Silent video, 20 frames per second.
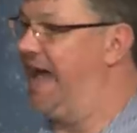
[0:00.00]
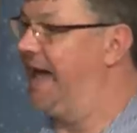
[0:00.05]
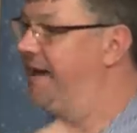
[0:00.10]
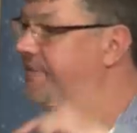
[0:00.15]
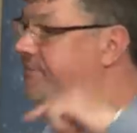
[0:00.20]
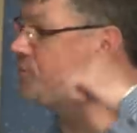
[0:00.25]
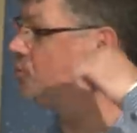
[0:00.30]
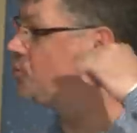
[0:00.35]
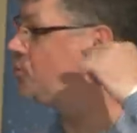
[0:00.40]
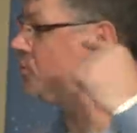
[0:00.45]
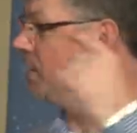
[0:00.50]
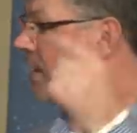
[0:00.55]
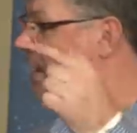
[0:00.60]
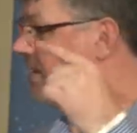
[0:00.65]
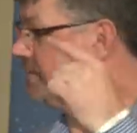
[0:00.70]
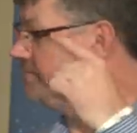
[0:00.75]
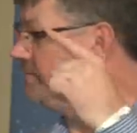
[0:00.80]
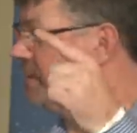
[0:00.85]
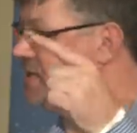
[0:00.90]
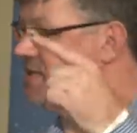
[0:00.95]
I've
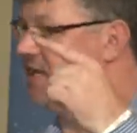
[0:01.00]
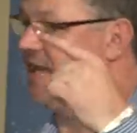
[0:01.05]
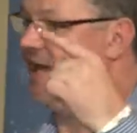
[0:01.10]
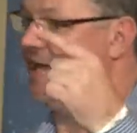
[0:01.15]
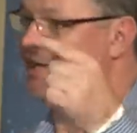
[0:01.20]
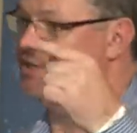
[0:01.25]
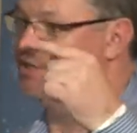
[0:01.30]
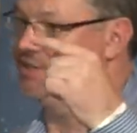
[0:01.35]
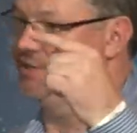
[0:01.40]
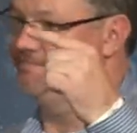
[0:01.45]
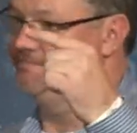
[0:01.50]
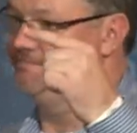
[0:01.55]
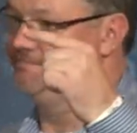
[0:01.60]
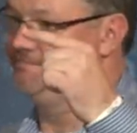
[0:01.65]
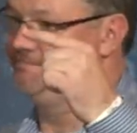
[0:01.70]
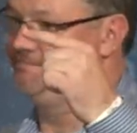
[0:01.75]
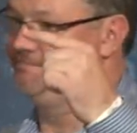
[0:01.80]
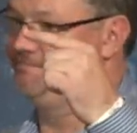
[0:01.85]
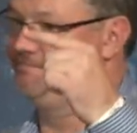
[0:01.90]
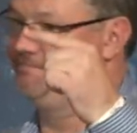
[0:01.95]
triggered mitigation.
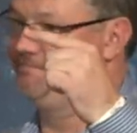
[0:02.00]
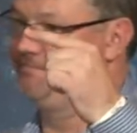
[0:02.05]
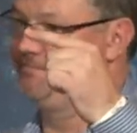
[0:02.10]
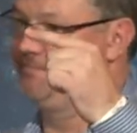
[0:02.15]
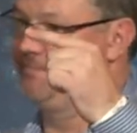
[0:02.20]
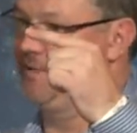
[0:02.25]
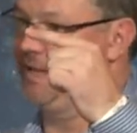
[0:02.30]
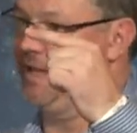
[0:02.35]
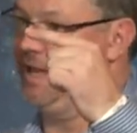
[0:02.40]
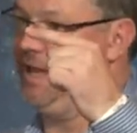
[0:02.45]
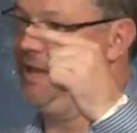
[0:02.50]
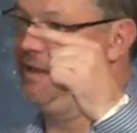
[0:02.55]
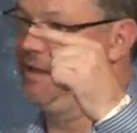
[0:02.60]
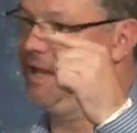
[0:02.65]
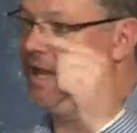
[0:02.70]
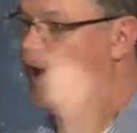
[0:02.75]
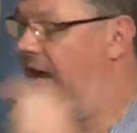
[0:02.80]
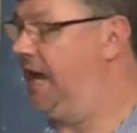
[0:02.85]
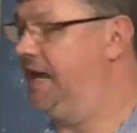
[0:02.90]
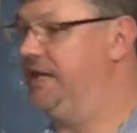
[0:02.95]
Yeah?
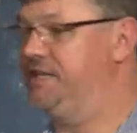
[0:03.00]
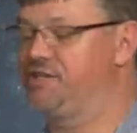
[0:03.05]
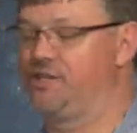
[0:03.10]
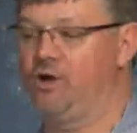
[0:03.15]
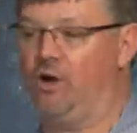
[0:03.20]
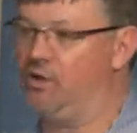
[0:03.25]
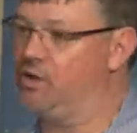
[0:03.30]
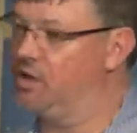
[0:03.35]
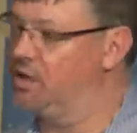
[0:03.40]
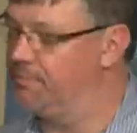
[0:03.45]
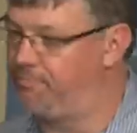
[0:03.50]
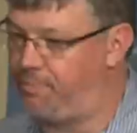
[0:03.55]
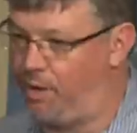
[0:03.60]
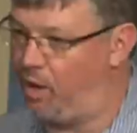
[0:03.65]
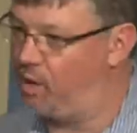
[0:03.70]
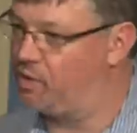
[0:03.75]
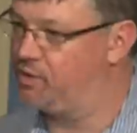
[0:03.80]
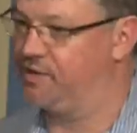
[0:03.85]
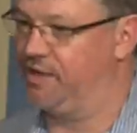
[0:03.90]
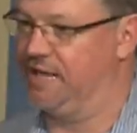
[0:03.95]
And it's not going to
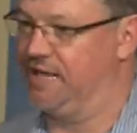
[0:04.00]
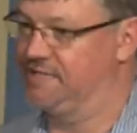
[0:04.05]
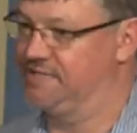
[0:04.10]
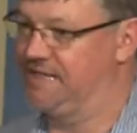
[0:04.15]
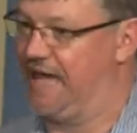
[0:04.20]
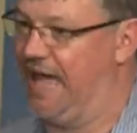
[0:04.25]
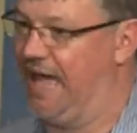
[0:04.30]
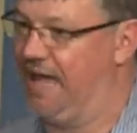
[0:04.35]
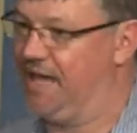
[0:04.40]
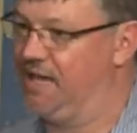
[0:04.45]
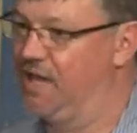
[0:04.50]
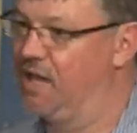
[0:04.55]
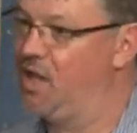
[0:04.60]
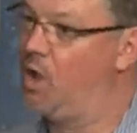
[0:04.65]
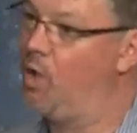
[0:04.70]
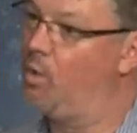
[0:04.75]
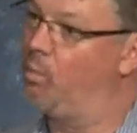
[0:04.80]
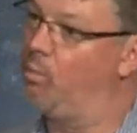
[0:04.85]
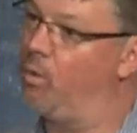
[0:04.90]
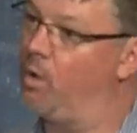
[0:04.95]
block the attack.
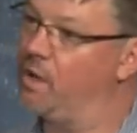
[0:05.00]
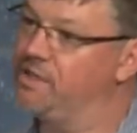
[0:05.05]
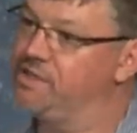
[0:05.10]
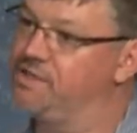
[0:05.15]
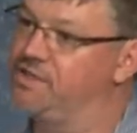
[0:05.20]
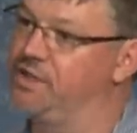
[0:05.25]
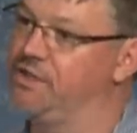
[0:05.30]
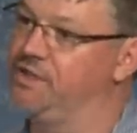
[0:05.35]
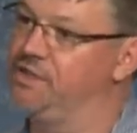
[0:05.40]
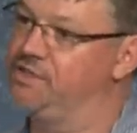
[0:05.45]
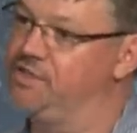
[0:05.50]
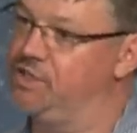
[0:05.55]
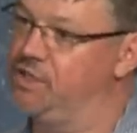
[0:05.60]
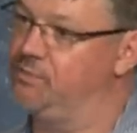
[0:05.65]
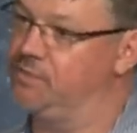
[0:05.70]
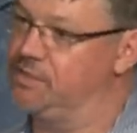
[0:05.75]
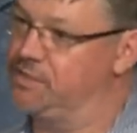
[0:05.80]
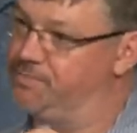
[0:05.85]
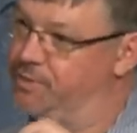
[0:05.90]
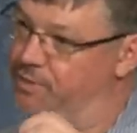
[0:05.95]
What it's going to
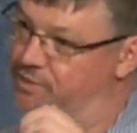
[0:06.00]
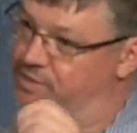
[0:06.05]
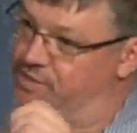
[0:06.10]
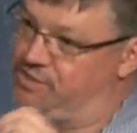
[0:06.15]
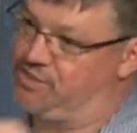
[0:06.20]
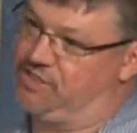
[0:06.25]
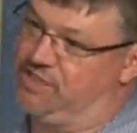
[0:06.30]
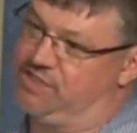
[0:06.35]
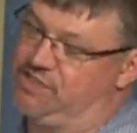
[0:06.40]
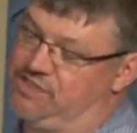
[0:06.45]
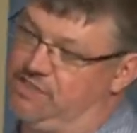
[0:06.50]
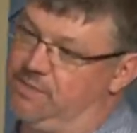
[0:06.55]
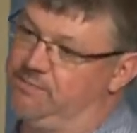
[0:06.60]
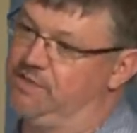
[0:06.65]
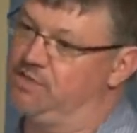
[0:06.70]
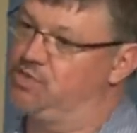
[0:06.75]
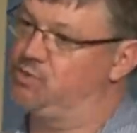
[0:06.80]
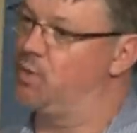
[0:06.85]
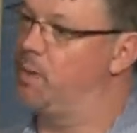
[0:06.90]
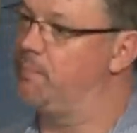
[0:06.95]
do is put the system
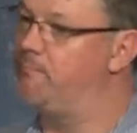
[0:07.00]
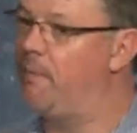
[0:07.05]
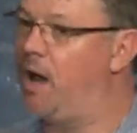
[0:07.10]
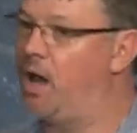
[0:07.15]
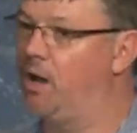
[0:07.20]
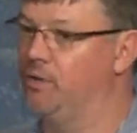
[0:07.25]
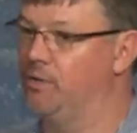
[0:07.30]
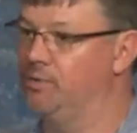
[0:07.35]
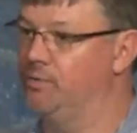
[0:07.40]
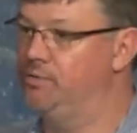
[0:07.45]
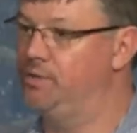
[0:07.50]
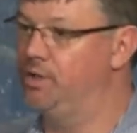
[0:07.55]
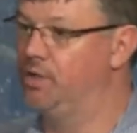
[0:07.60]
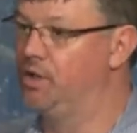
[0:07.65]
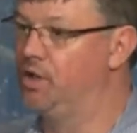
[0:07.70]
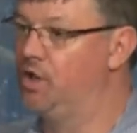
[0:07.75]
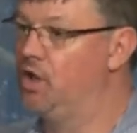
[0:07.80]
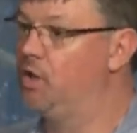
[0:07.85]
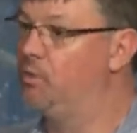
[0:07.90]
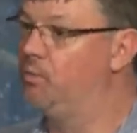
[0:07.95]
into a mode
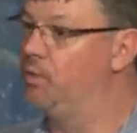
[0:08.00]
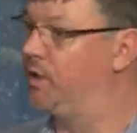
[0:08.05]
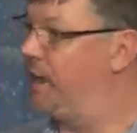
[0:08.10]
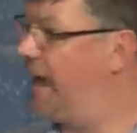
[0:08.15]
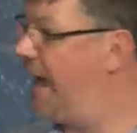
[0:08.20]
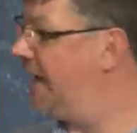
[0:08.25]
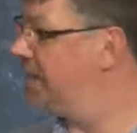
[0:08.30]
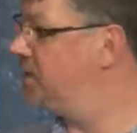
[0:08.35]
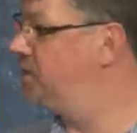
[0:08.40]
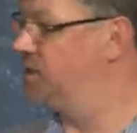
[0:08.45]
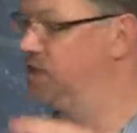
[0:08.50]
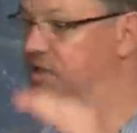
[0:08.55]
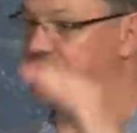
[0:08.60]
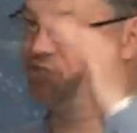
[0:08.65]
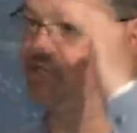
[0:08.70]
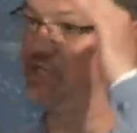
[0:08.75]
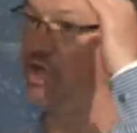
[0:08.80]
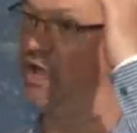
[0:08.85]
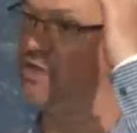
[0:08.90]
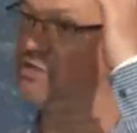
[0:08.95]
where it actually
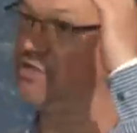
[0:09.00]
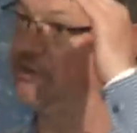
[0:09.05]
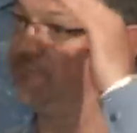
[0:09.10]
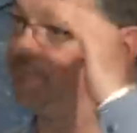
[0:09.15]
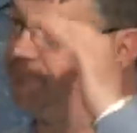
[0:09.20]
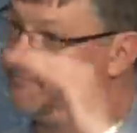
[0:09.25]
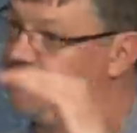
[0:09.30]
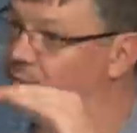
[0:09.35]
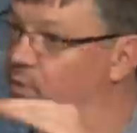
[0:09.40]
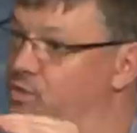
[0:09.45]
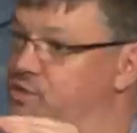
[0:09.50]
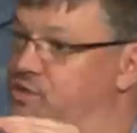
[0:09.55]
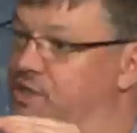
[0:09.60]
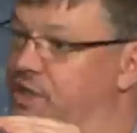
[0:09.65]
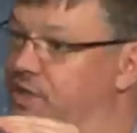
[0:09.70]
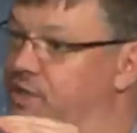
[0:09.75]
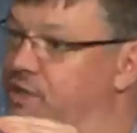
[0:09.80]
starts enforcing